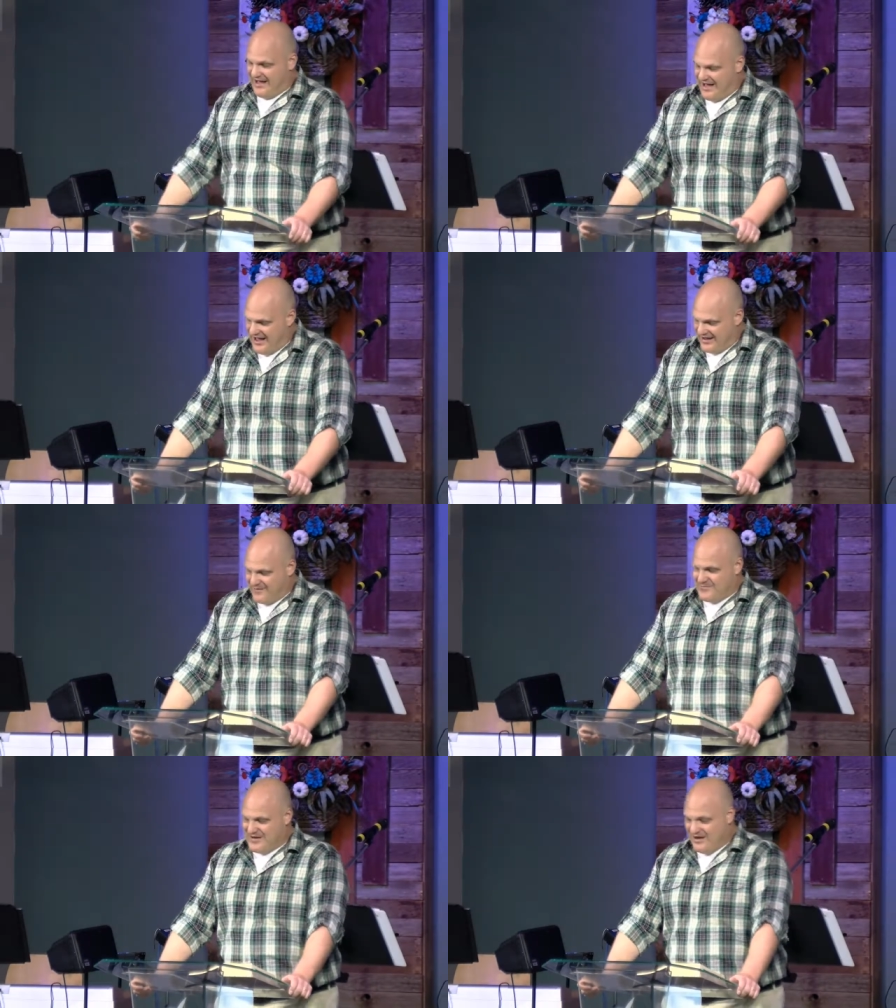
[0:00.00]
I can
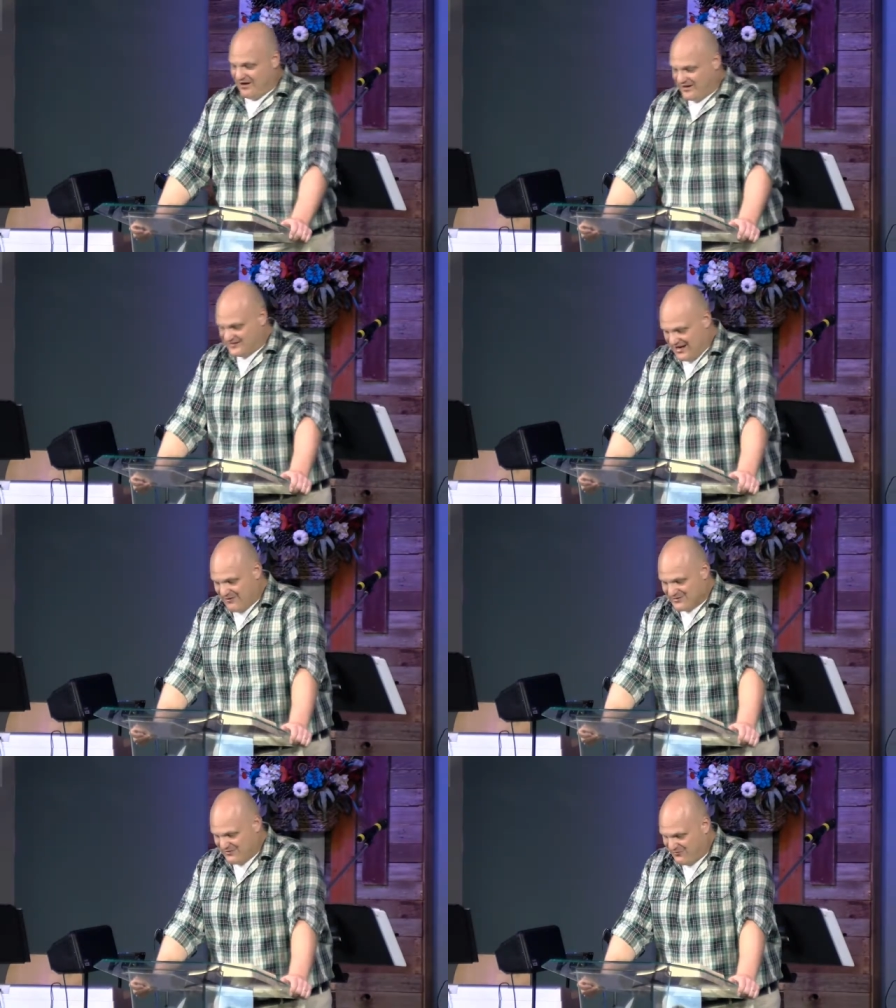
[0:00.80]
be honest, I
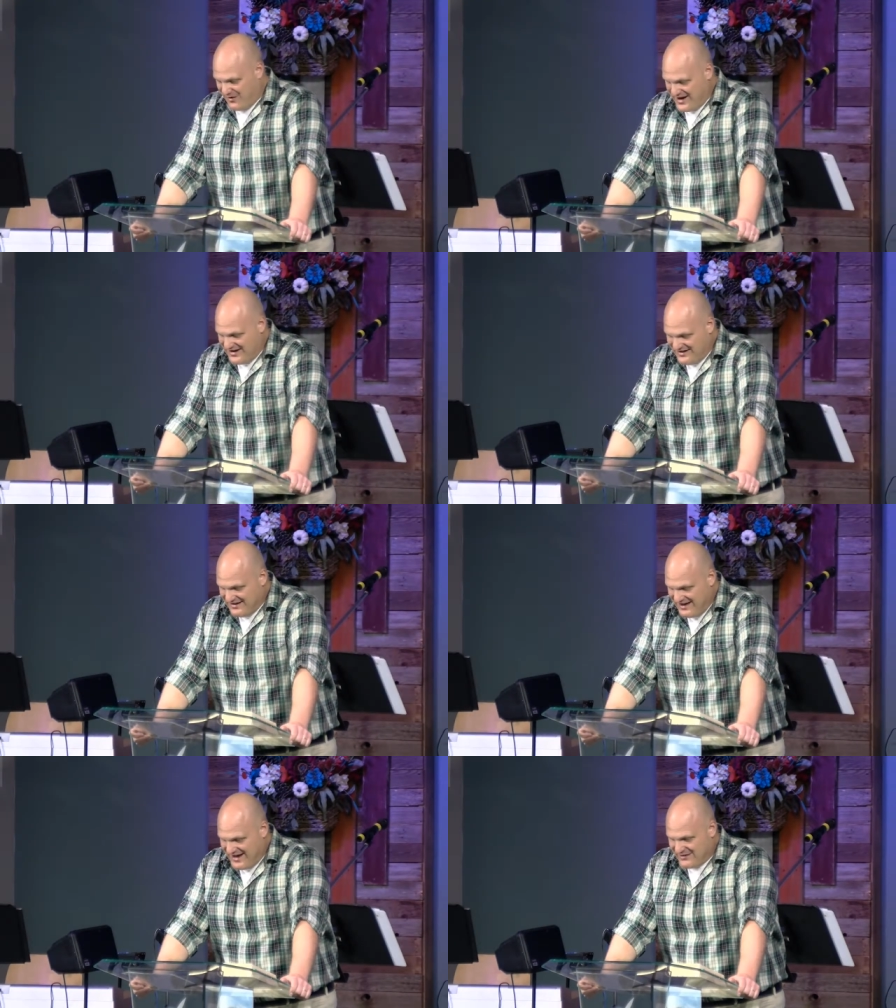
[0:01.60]
was afraid.
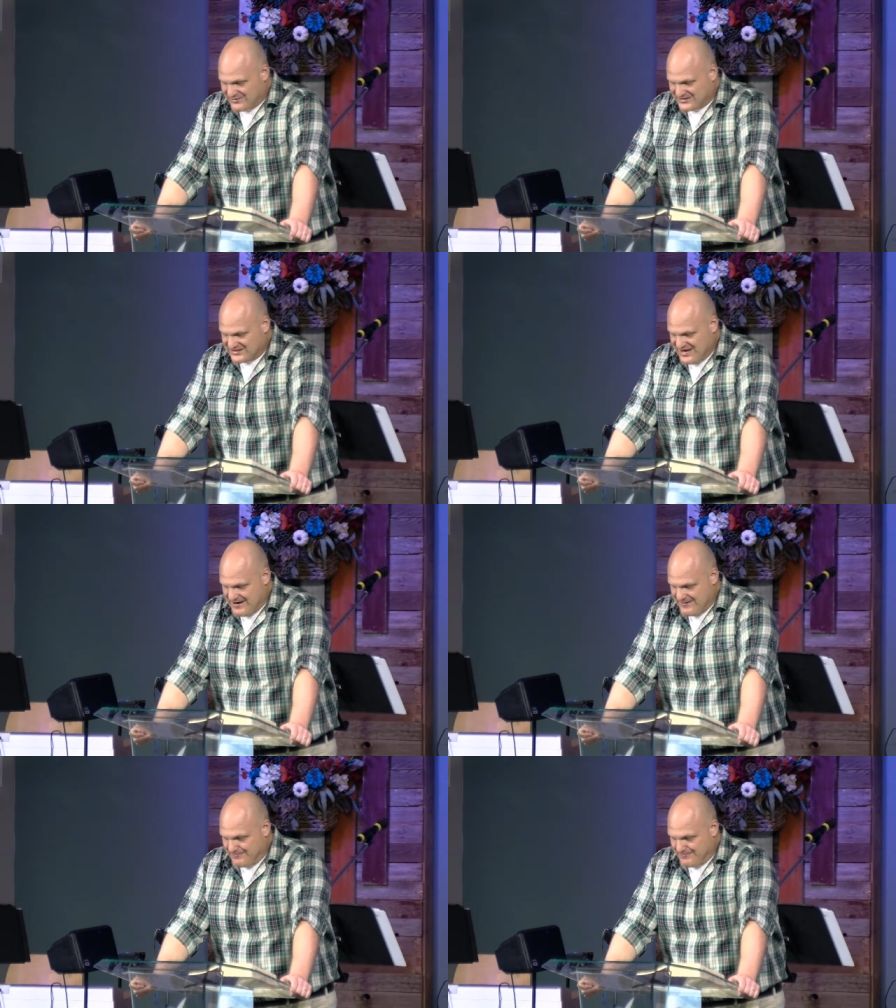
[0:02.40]
I was scared.